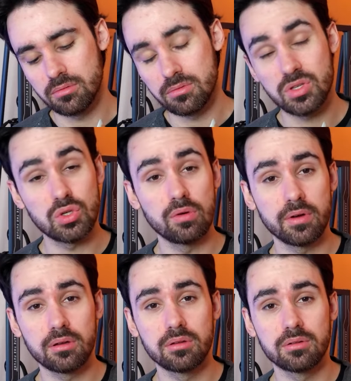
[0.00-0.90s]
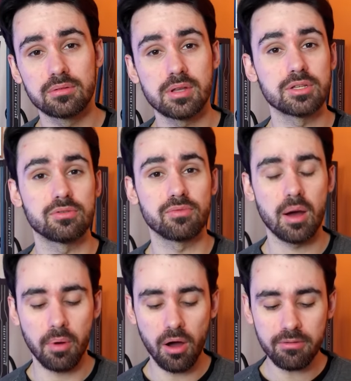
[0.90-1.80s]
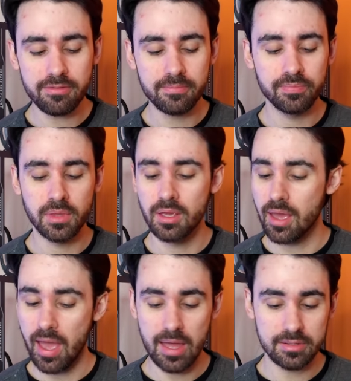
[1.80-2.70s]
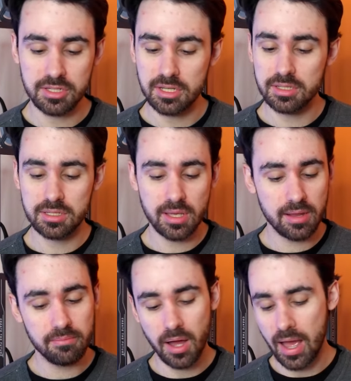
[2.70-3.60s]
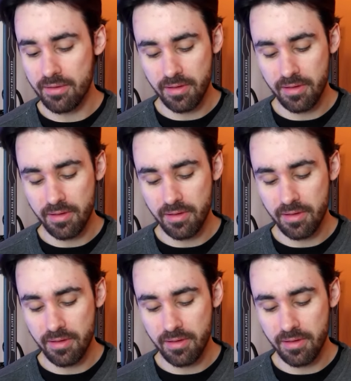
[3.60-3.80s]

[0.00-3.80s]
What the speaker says: silver doesn't rub off. And since then, I have